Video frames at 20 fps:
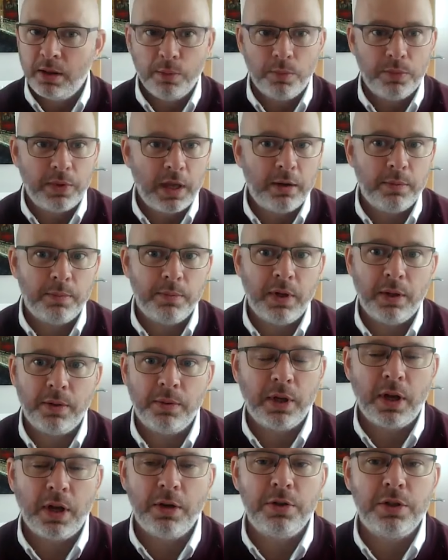then, you know,
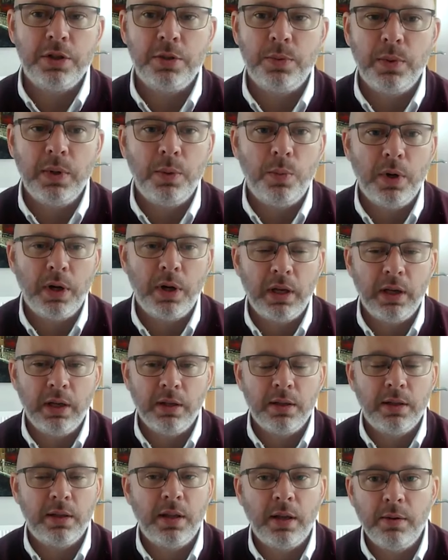the countries we're working
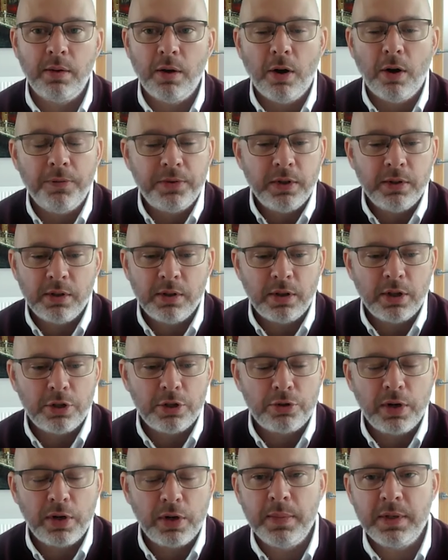in, that often the
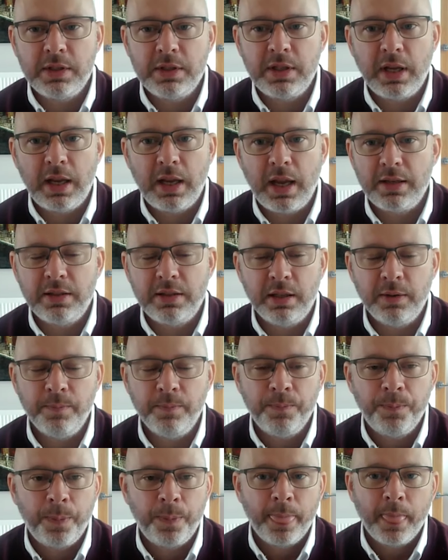treatments they're getting,
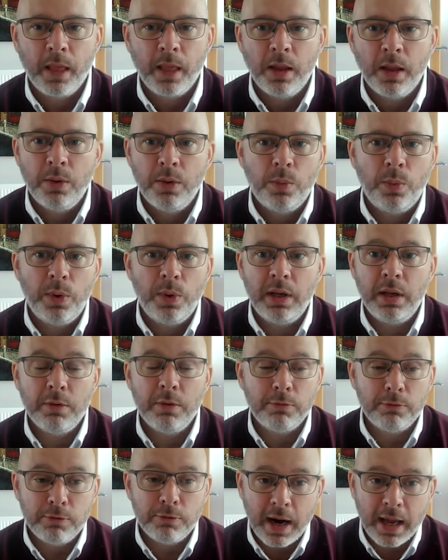
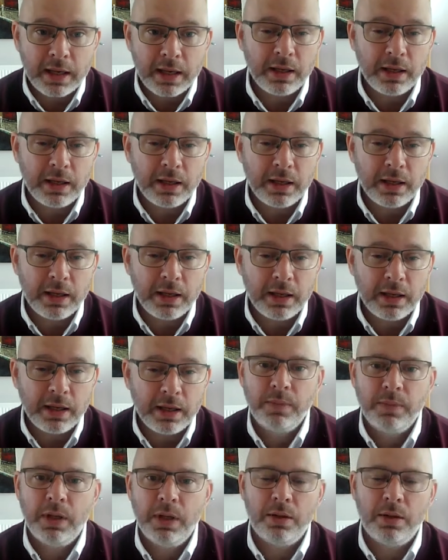we regularly,
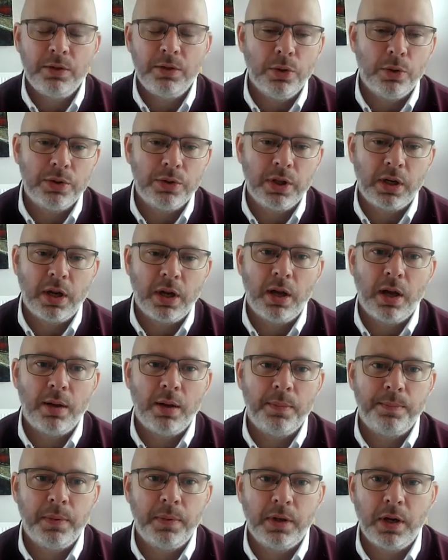you know, talk to
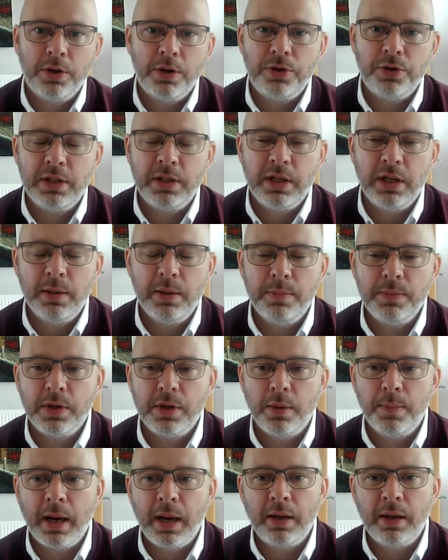our country teams
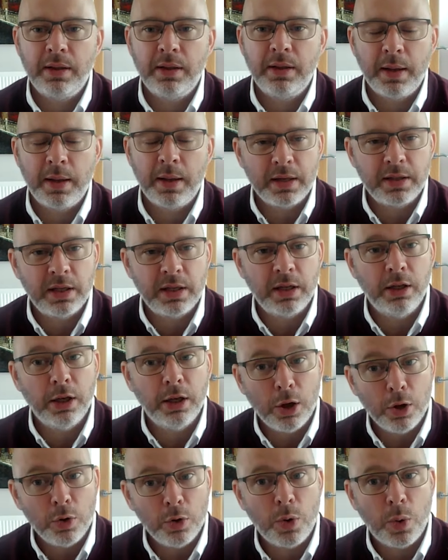about them getting
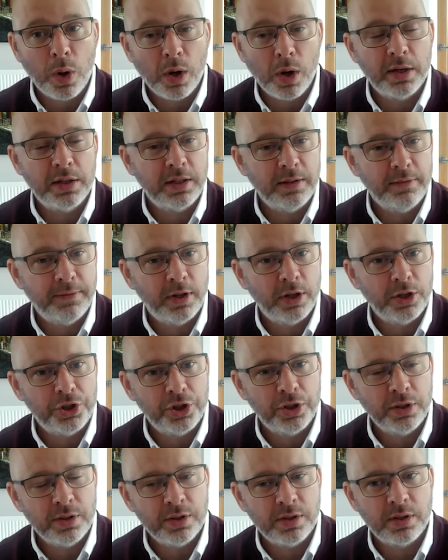low quality
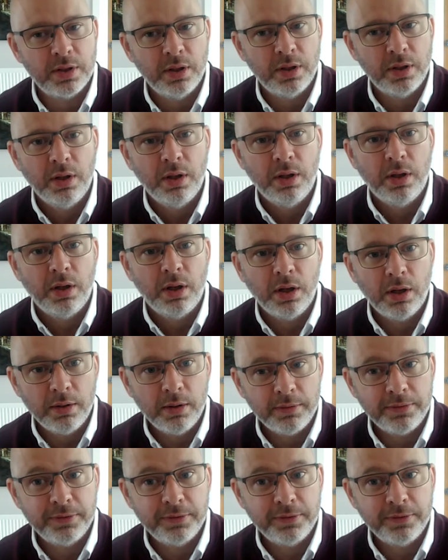versions of